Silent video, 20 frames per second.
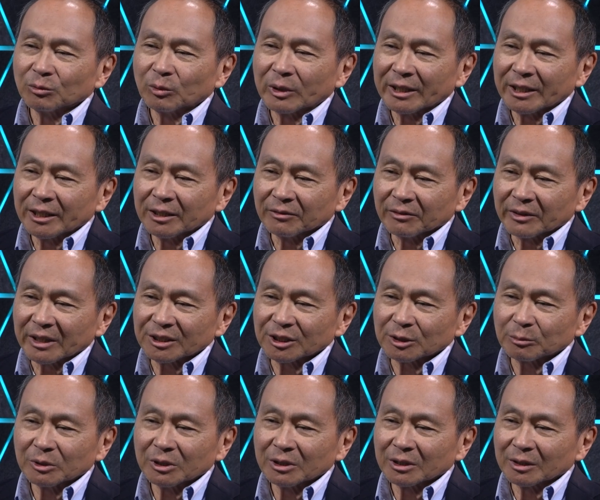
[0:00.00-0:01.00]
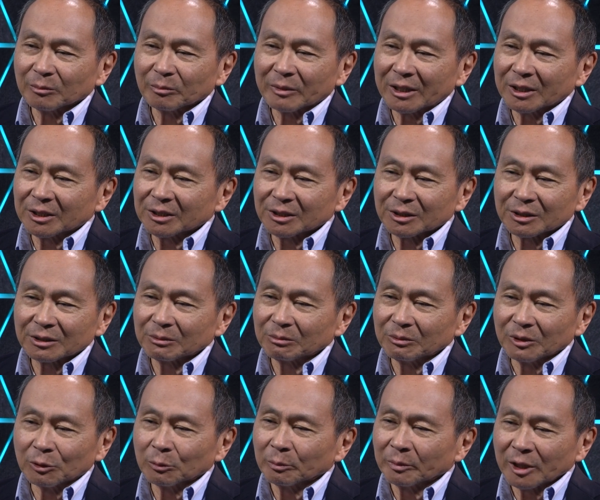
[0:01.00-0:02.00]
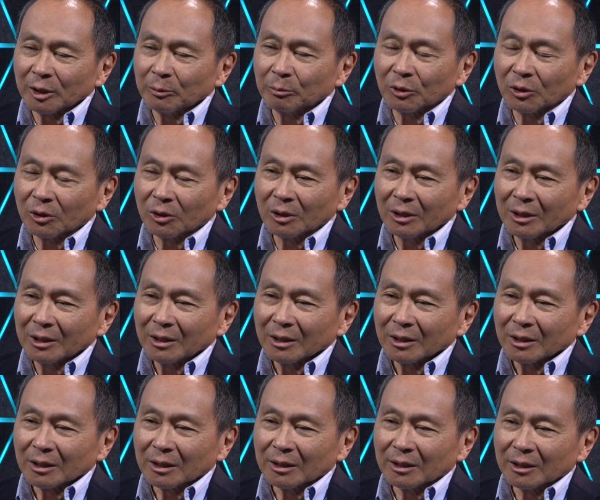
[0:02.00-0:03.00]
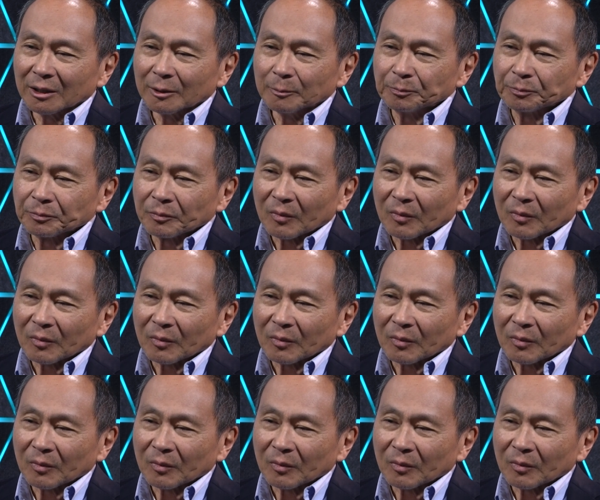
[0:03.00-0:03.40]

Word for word: away investment and makes, you know, people uh,